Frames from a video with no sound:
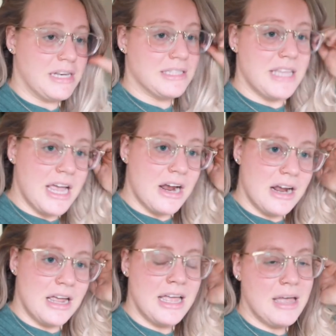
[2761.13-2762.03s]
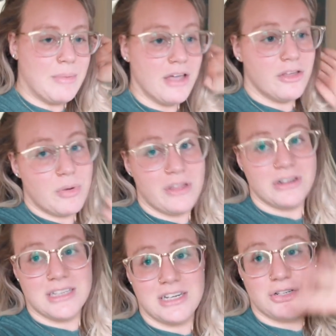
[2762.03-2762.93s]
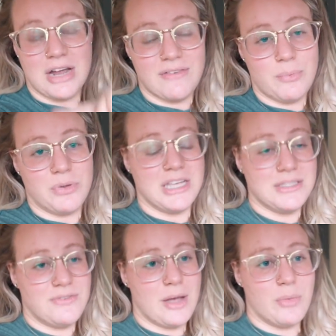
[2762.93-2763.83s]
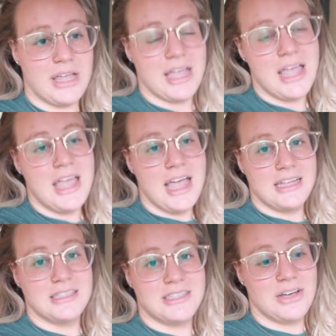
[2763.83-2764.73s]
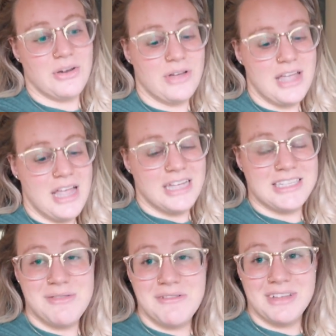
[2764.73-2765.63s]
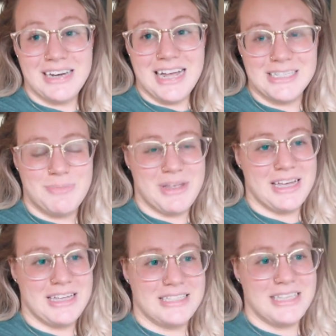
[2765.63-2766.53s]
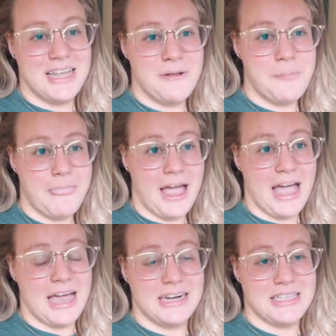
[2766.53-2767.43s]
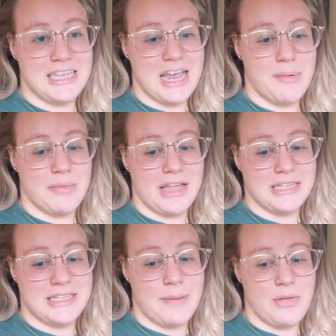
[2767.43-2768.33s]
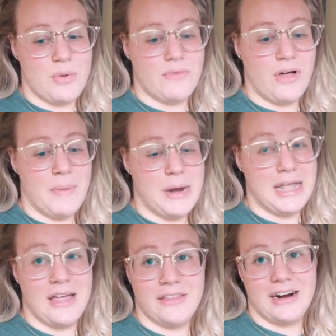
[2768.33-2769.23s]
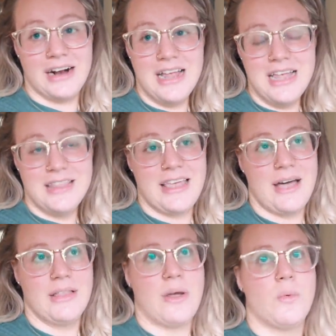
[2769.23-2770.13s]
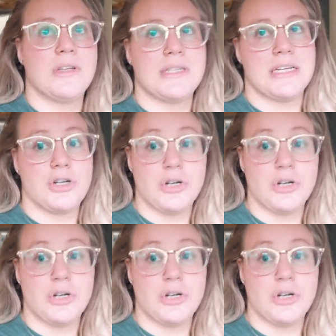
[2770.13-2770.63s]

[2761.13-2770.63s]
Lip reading: meet us there, and my other brother's gonna drive up with his family. And so it's gonna be really nice because I honestly can't remember the last time that we've all been together that like wasn't